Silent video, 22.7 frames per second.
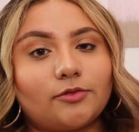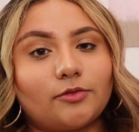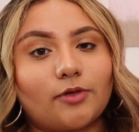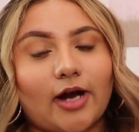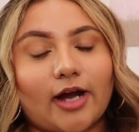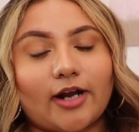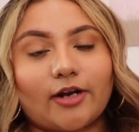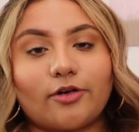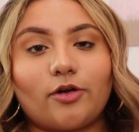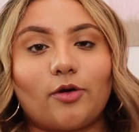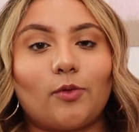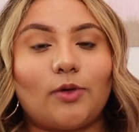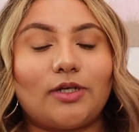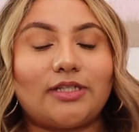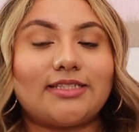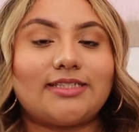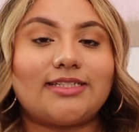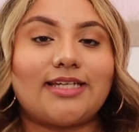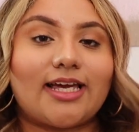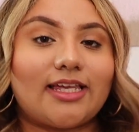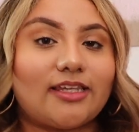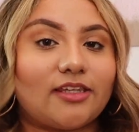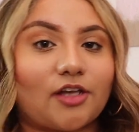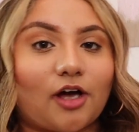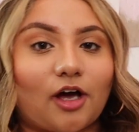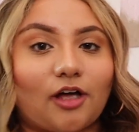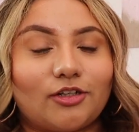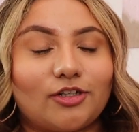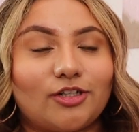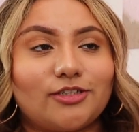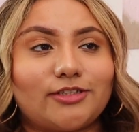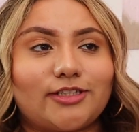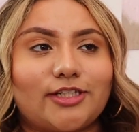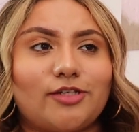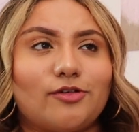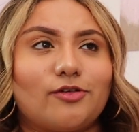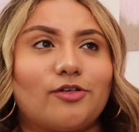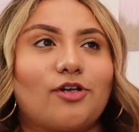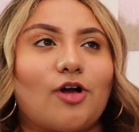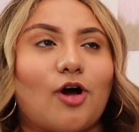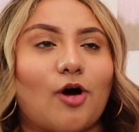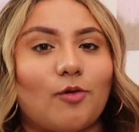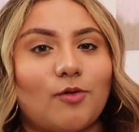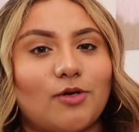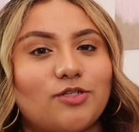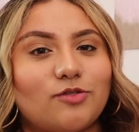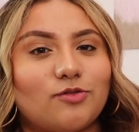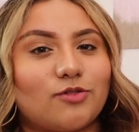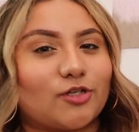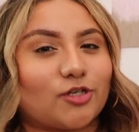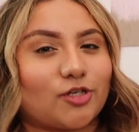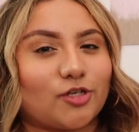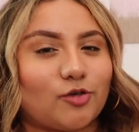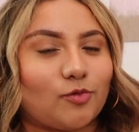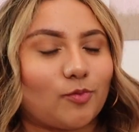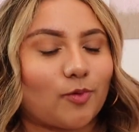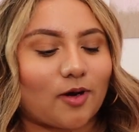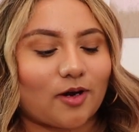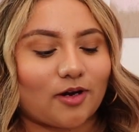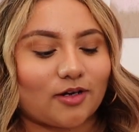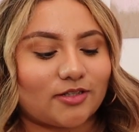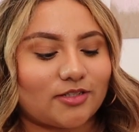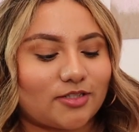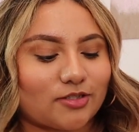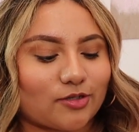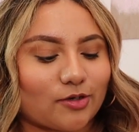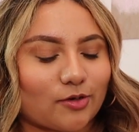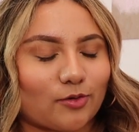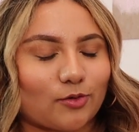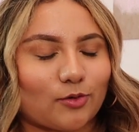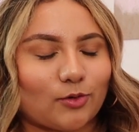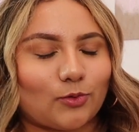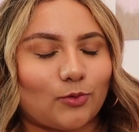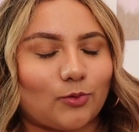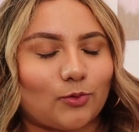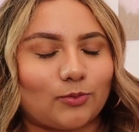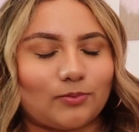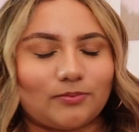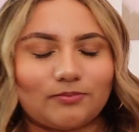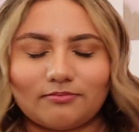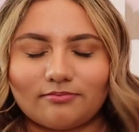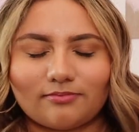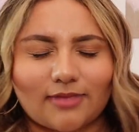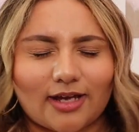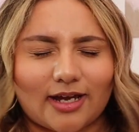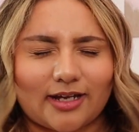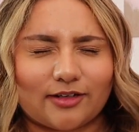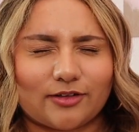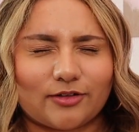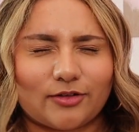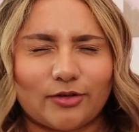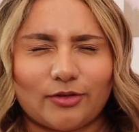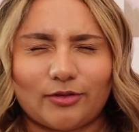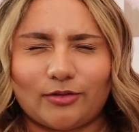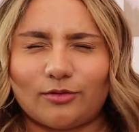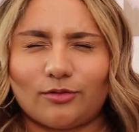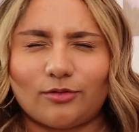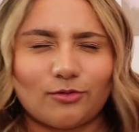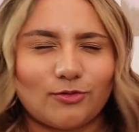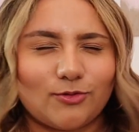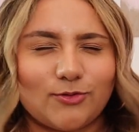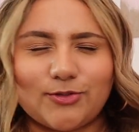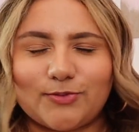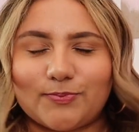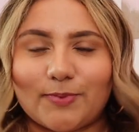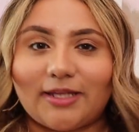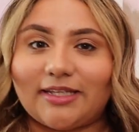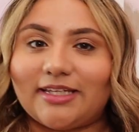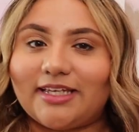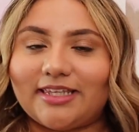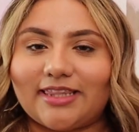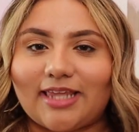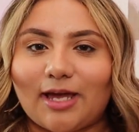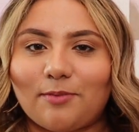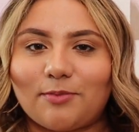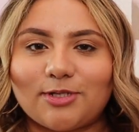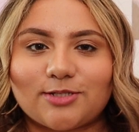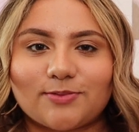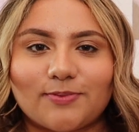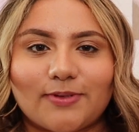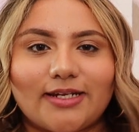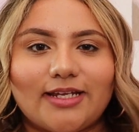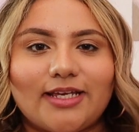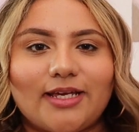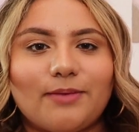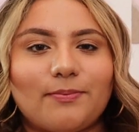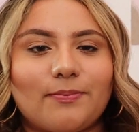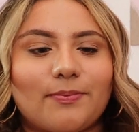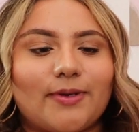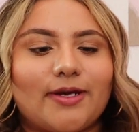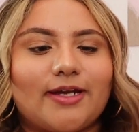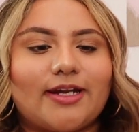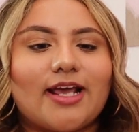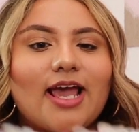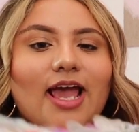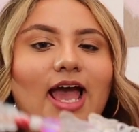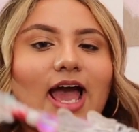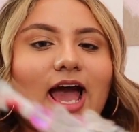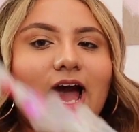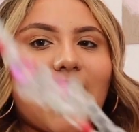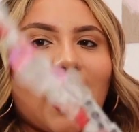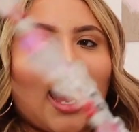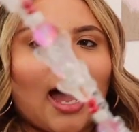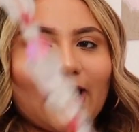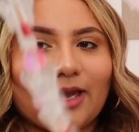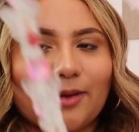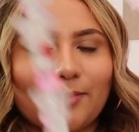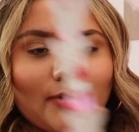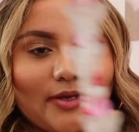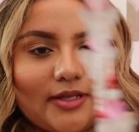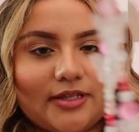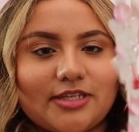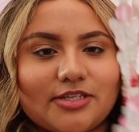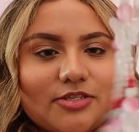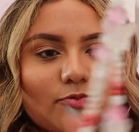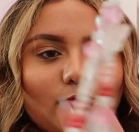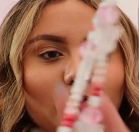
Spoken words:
I don't know what, $10, and you can always use a coupon. So I don't know who's spending that much money, but I made this